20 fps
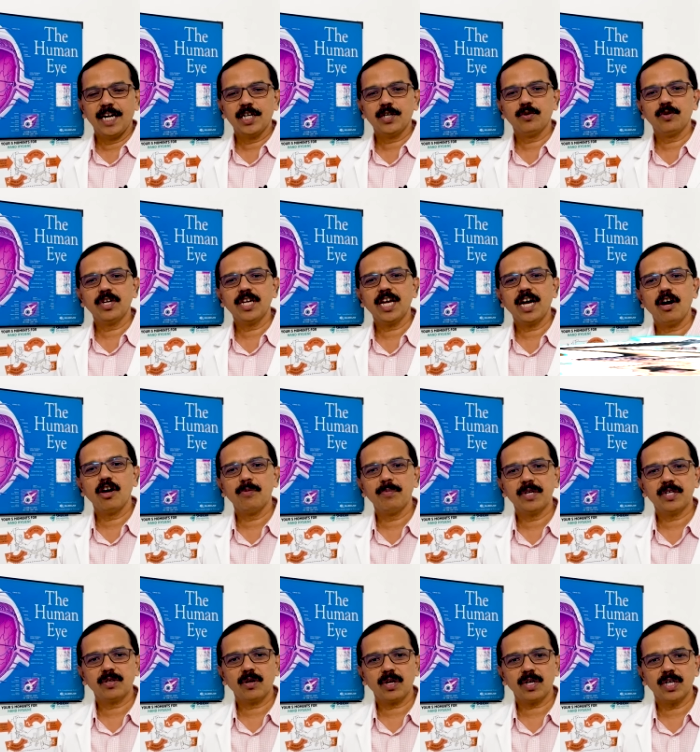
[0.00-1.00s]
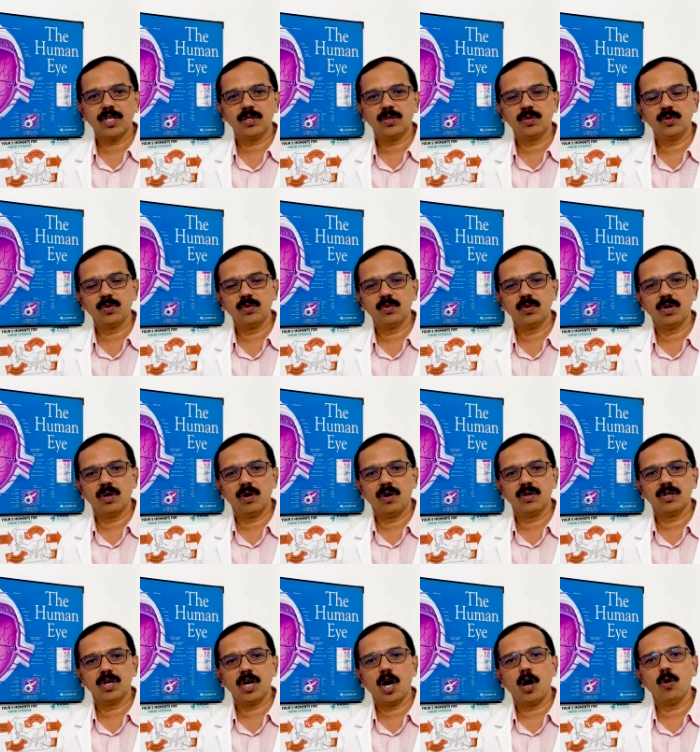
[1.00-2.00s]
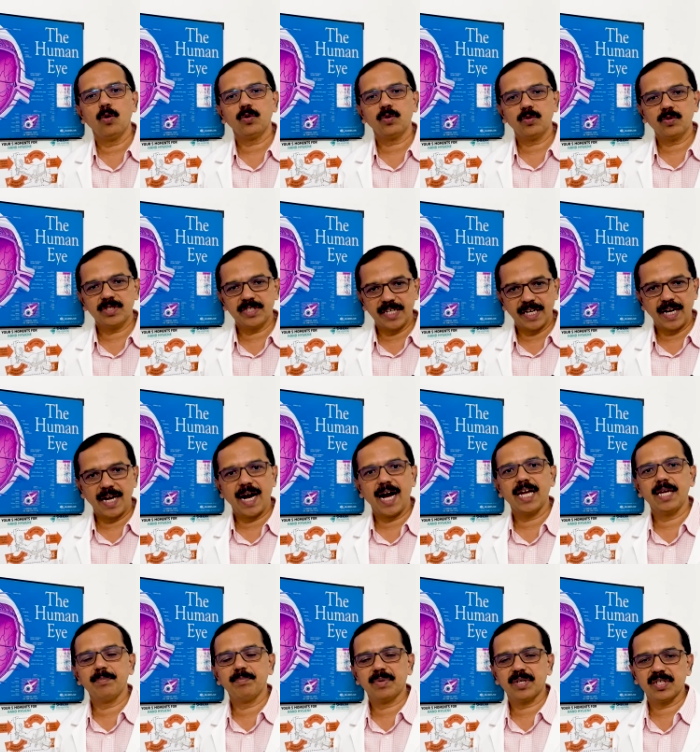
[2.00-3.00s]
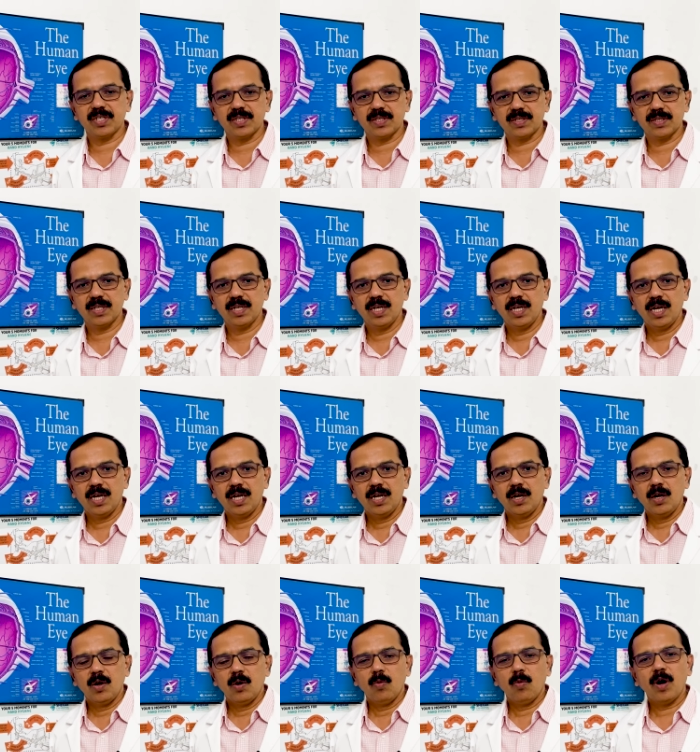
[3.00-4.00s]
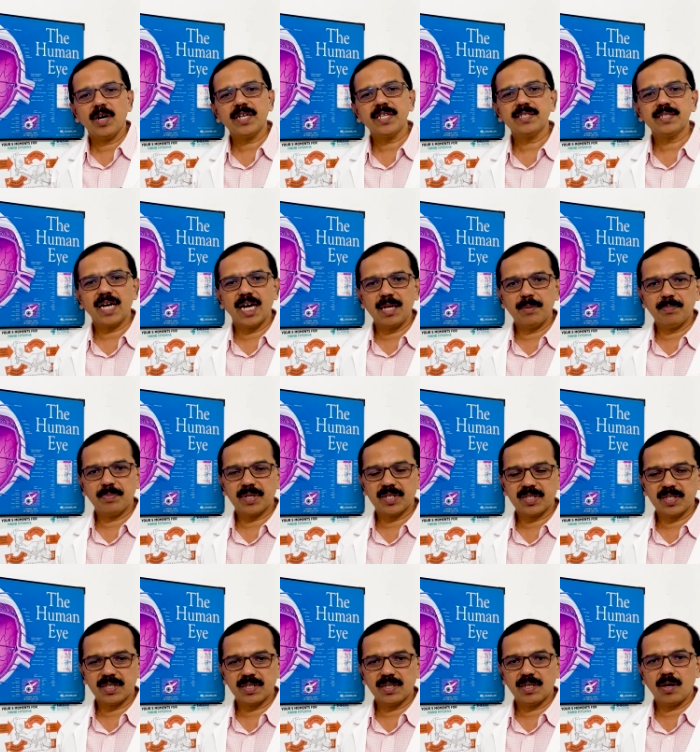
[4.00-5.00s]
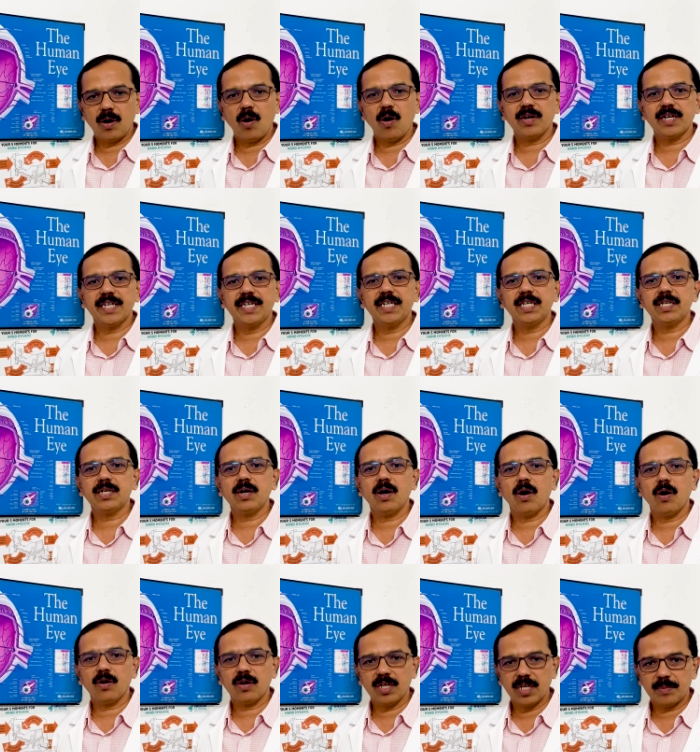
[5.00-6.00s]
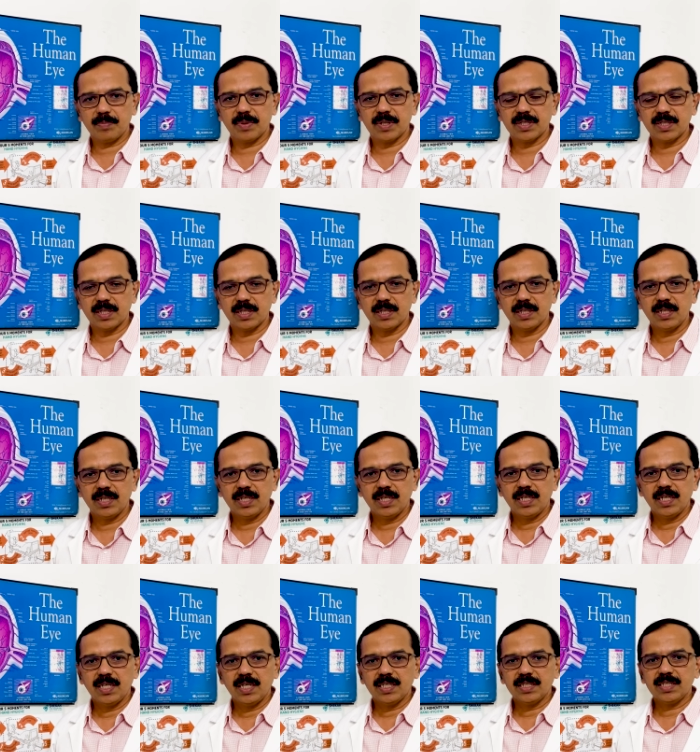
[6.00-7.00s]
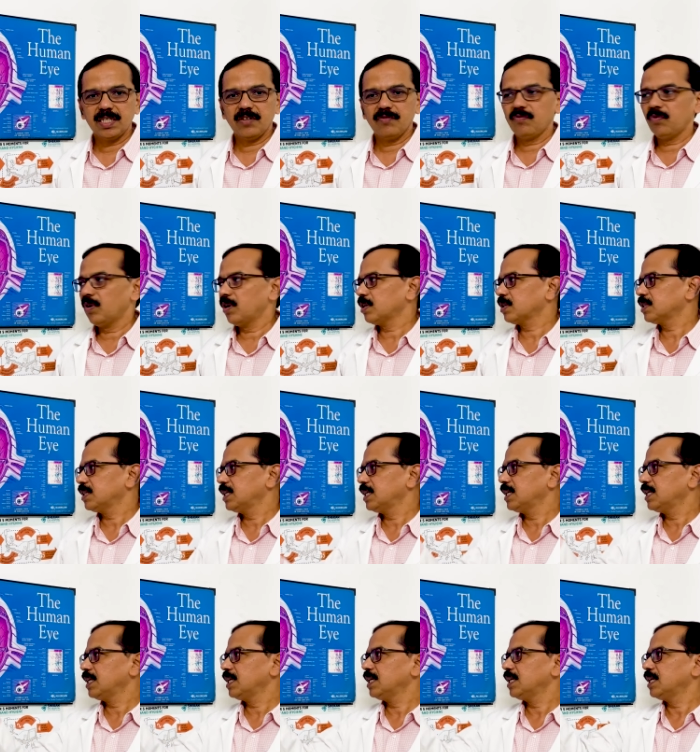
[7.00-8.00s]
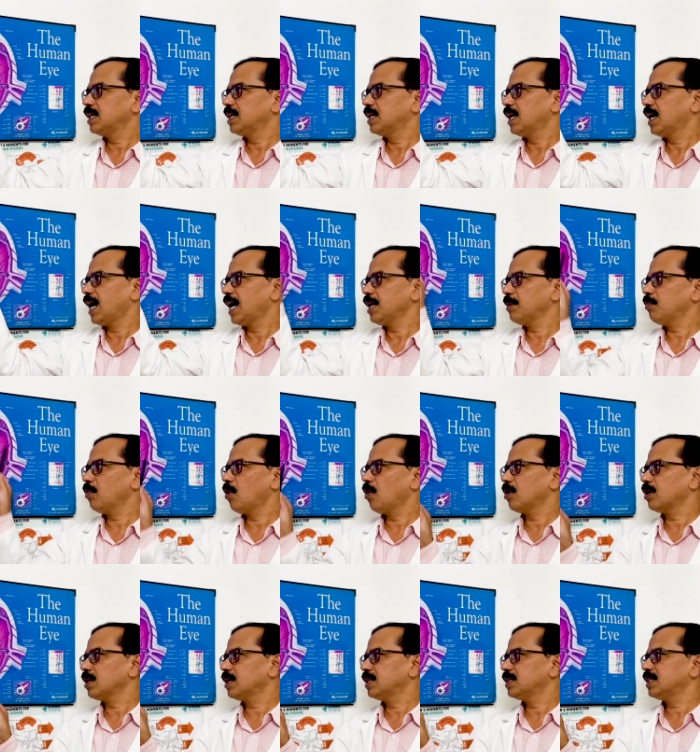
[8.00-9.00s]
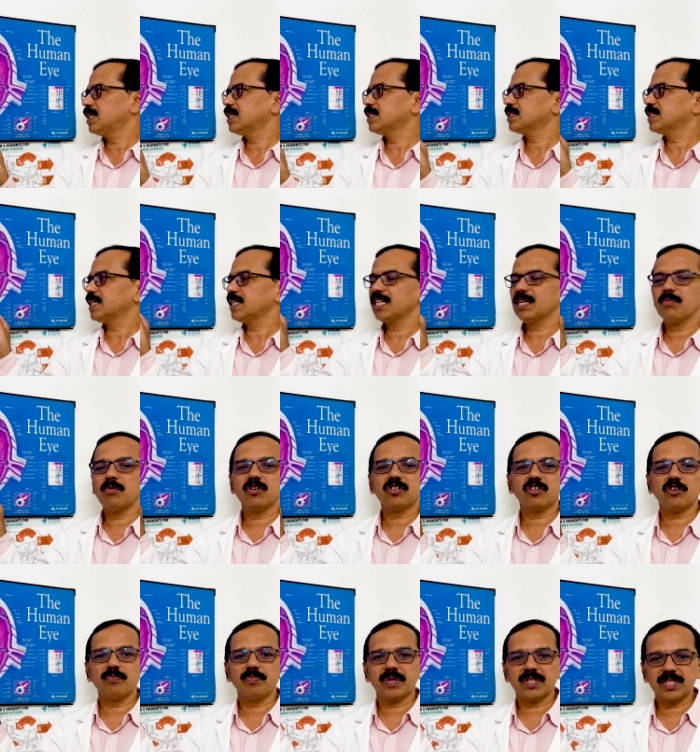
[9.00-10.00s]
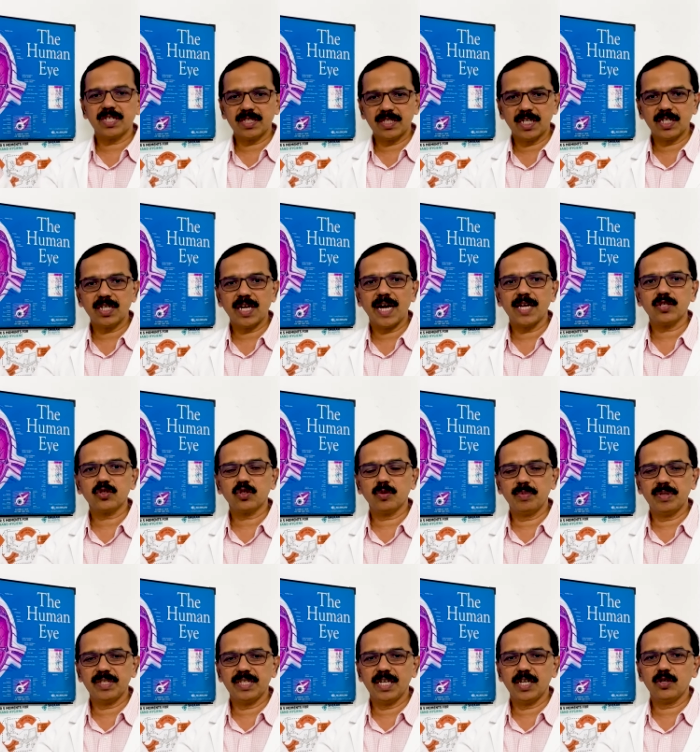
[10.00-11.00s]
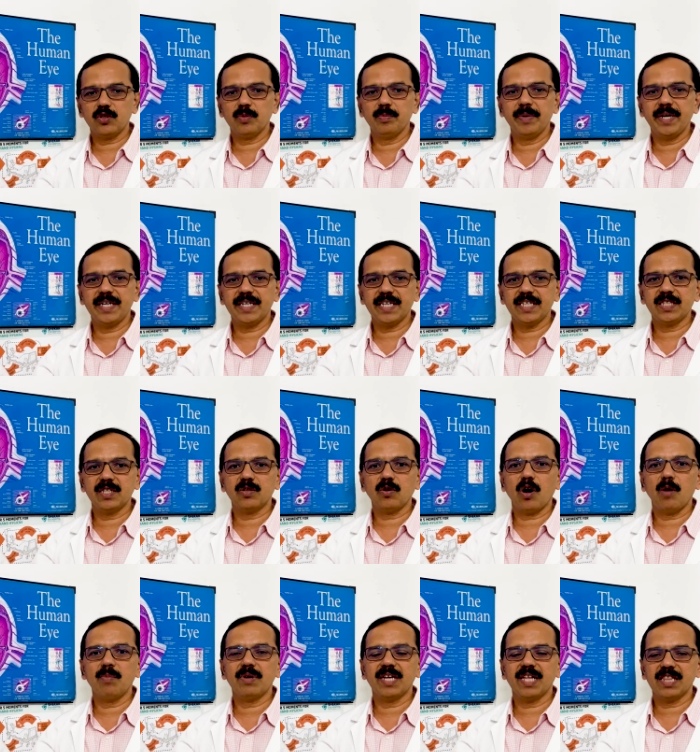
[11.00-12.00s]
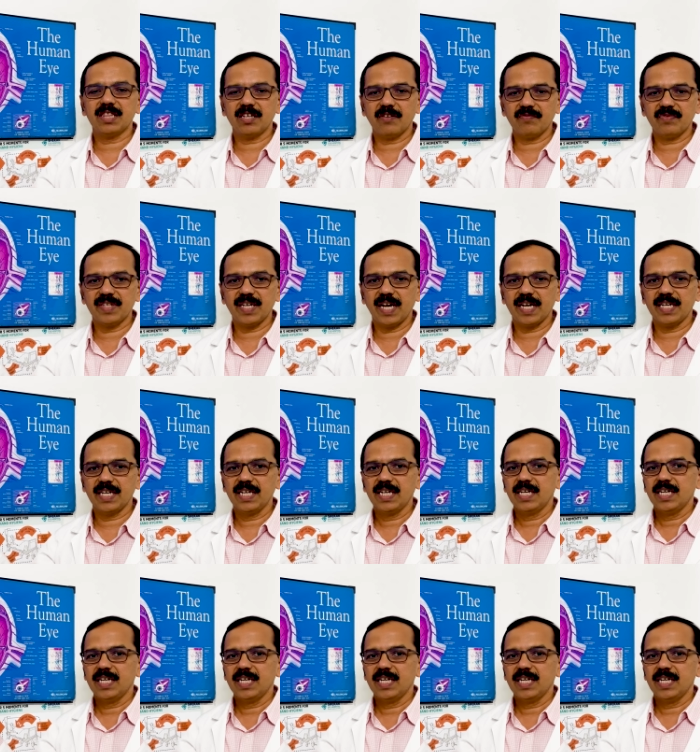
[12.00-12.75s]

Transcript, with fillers: today I will be talking to you on how to check eye pressures. What is eye pressure or intraocular pressure? See, for the eyeball, there is certain amount of pressure that has to be there to maintain the normal health of the eye.